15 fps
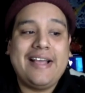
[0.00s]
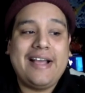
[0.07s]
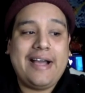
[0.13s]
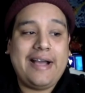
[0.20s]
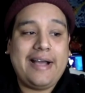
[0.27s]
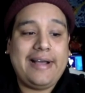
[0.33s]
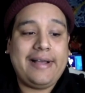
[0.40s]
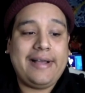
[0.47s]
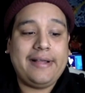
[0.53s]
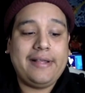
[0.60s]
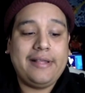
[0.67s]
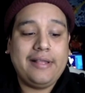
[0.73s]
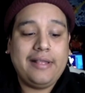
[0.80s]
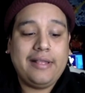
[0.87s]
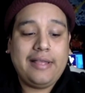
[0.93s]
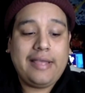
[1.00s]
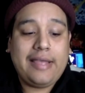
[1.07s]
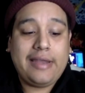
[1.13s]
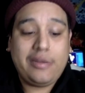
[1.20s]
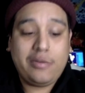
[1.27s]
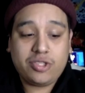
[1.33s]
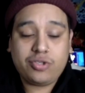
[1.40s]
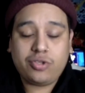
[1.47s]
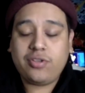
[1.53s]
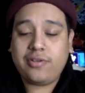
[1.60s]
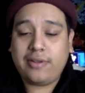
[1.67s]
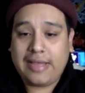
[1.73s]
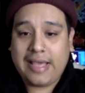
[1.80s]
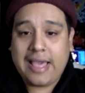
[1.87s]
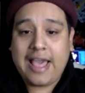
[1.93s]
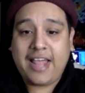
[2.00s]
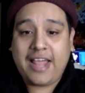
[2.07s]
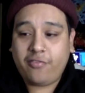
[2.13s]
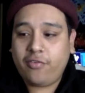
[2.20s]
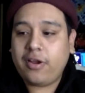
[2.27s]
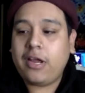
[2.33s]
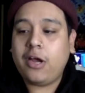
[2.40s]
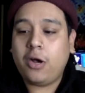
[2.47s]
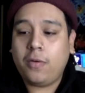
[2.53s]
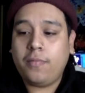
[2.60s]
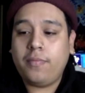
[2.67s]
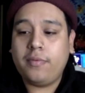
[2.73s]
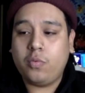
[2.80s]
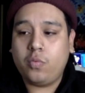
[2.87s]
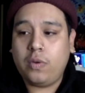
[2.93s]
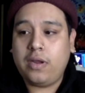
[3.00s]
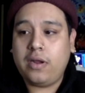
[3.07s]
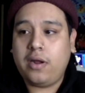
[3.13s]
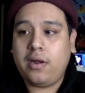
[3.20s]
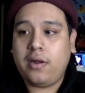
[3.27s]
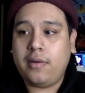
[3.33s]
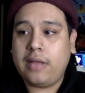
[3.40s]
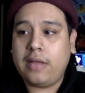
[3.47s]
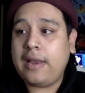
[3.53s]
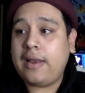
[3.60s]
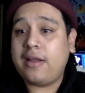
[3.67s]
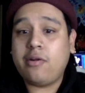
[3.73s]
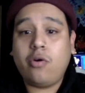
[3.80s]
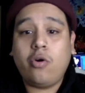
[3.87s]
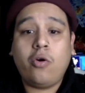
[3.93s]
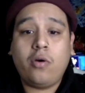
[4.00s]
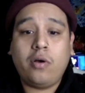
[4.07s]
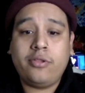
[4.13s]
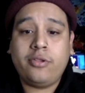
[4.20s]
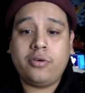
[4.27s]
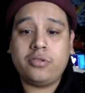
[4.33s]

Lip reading: Uh, and it wasn't until I asked for help where a lot of doors